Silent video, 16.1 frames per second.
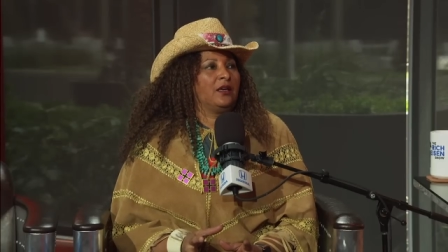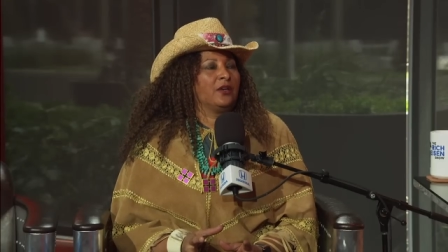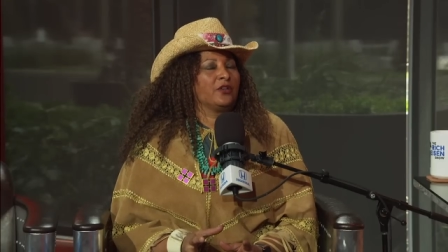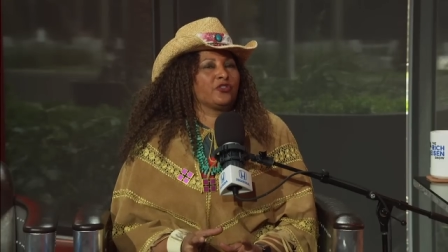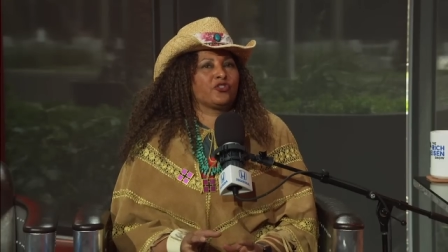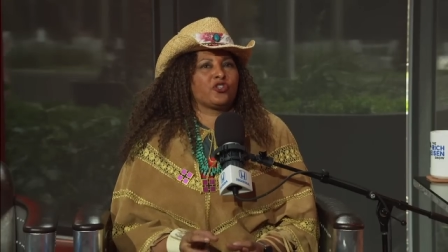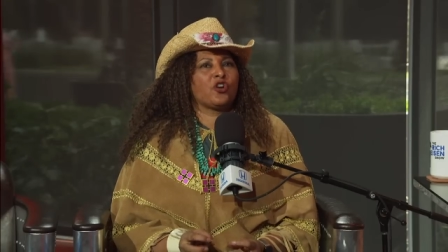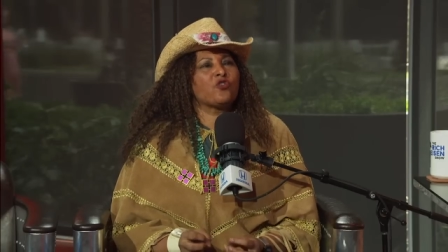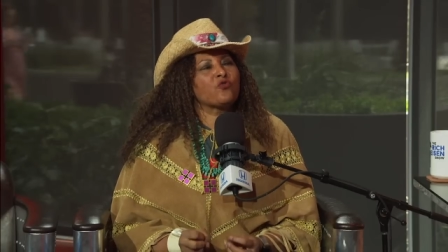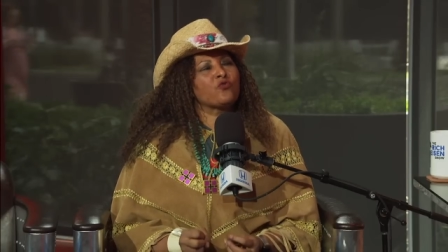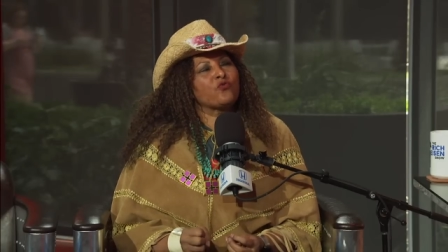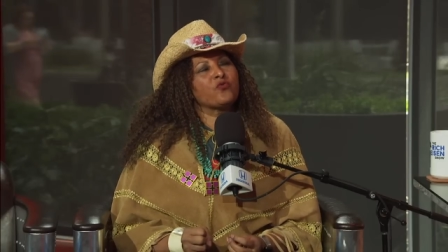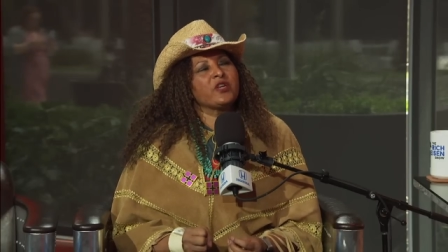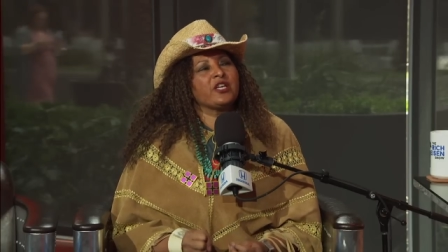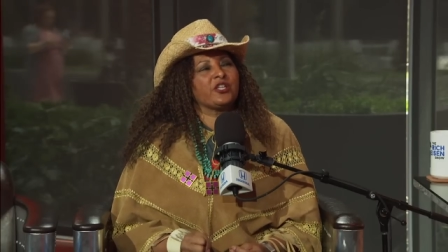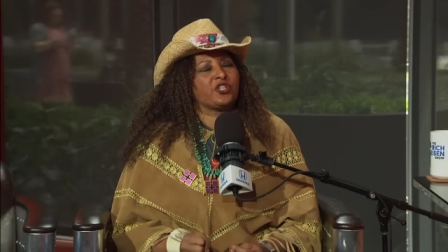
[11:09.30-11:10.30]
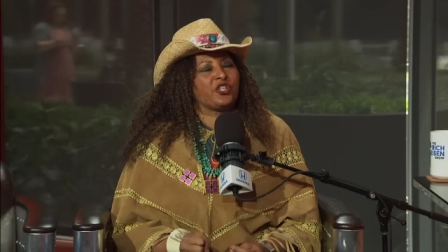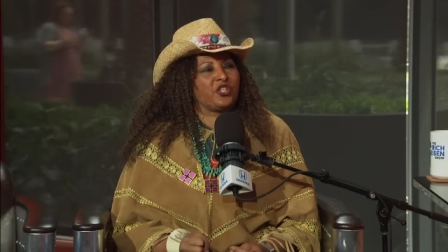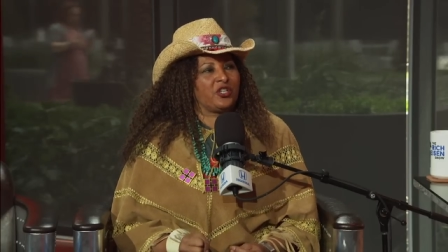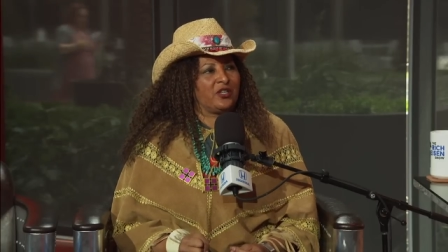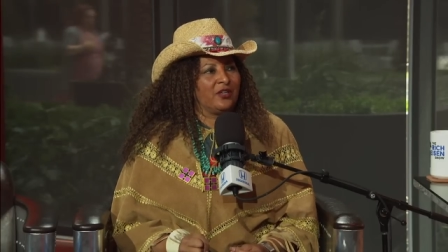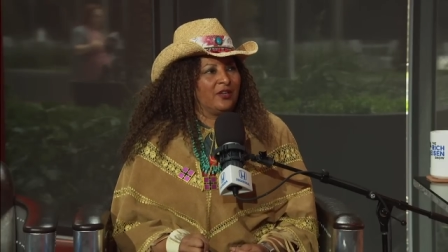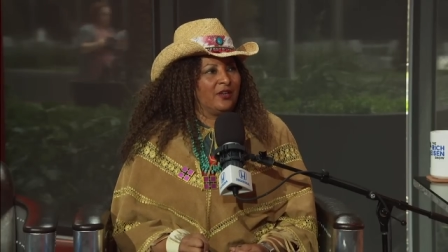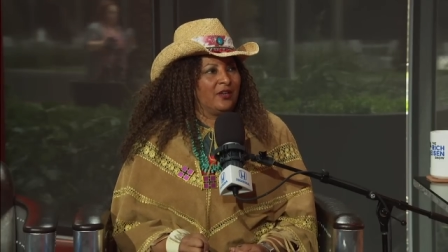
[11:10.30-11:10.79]
so
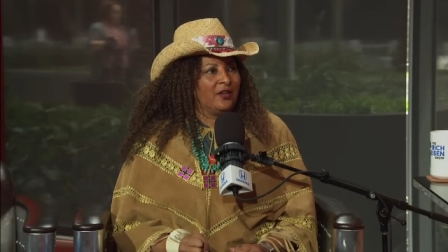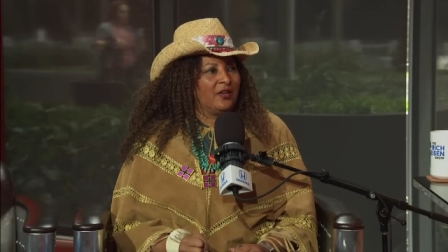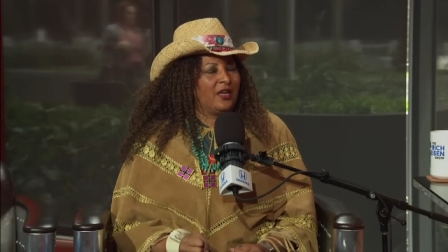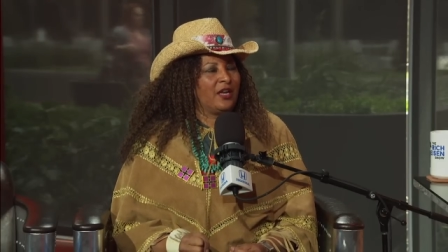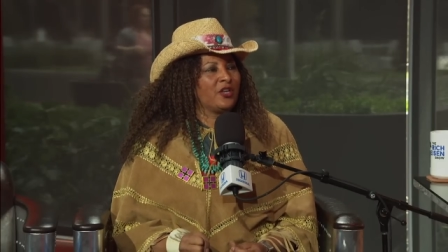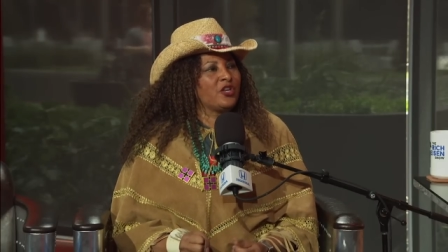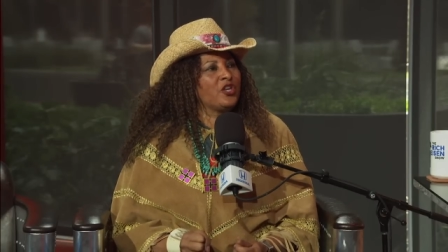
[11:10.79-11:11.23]
rich and